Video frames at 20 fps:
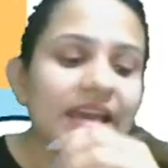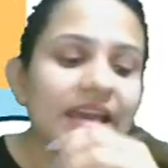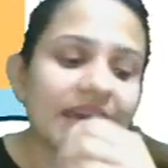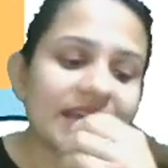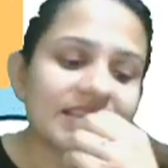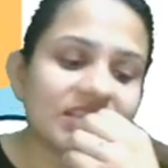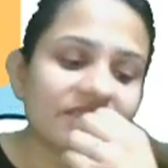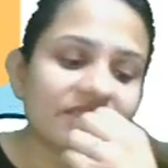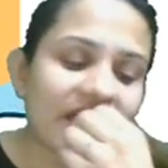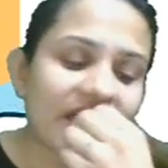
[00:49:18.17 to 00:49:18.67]

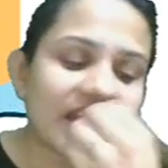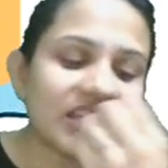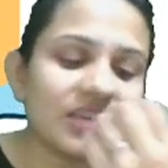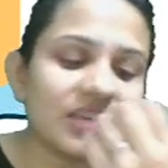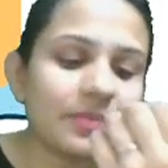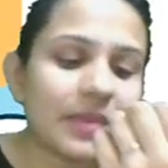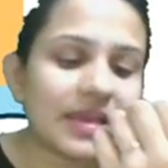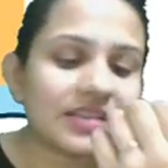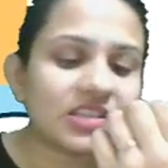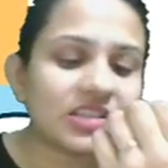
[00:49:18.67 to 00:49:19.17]
It's a very
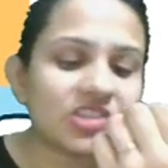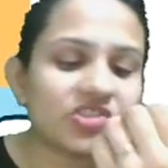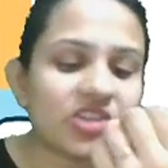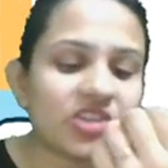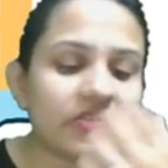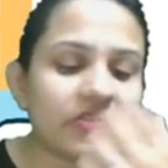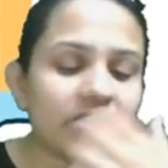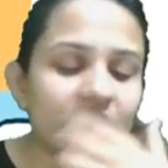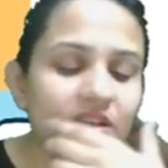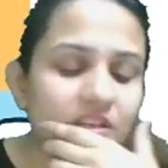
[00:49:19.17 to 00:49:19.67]
basic
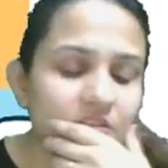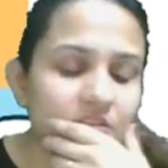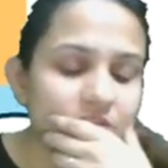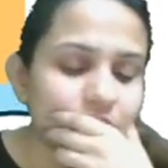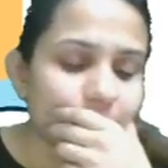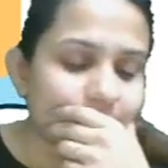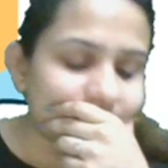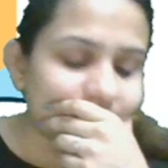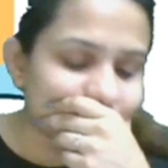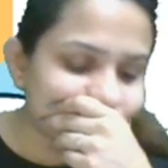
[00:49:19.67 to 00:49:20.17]
general English
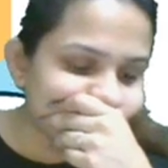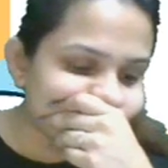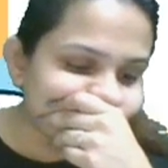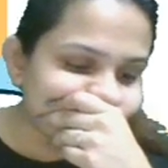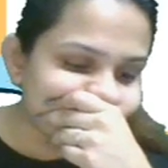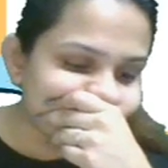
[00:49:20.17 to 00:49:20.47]
question.